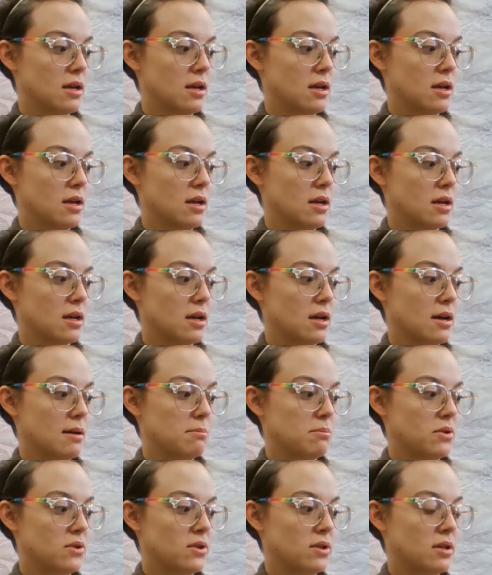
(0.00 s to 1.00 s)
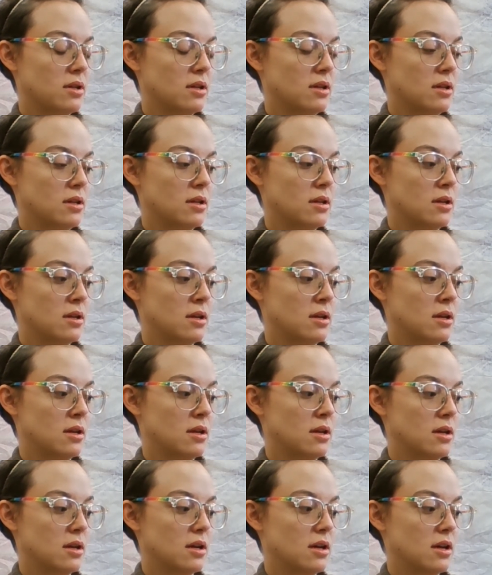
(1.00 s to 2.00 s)
a couple
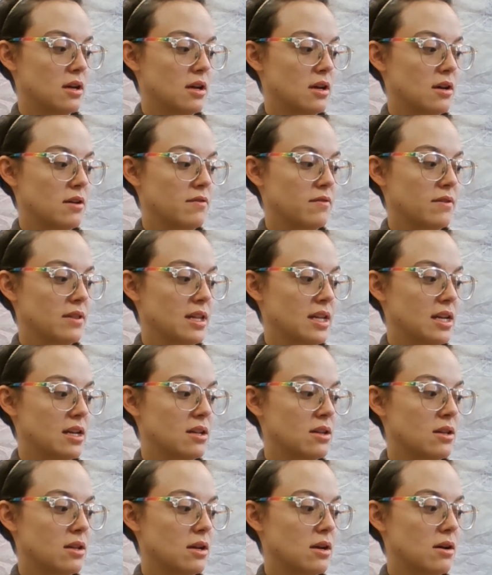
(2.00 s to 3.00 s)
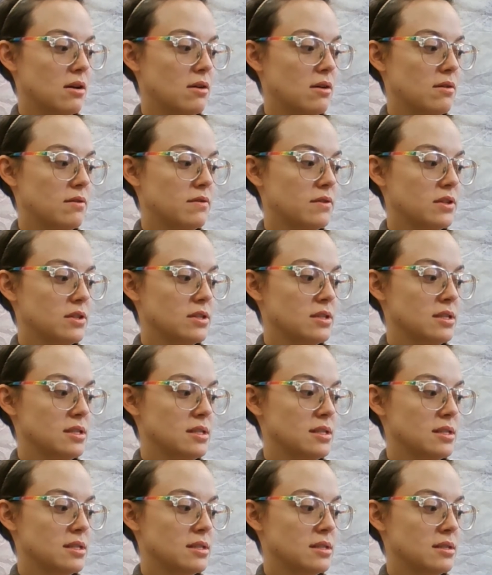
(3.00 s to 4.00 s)
of little
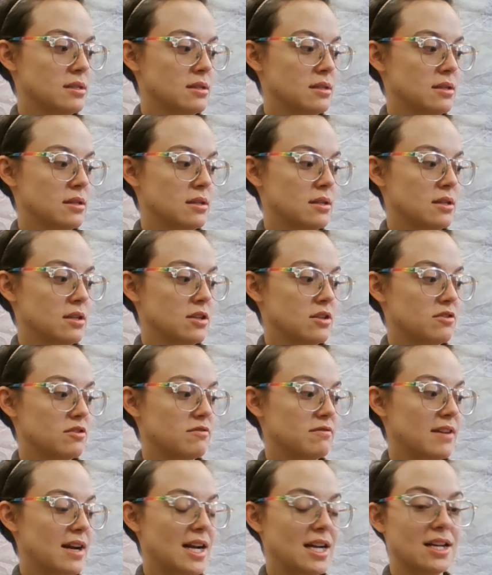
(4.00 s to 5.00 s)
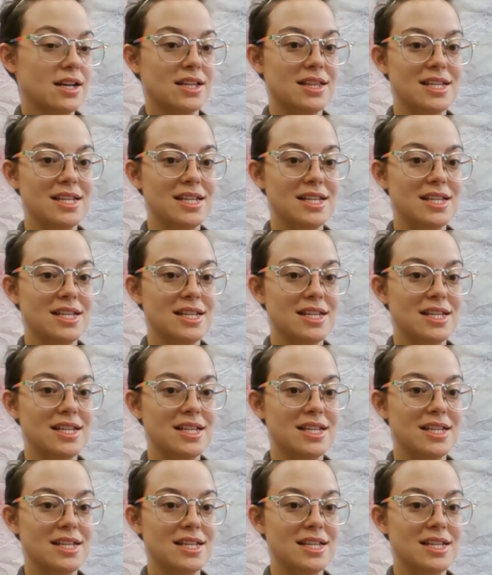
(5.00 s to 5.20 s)
ovals right on the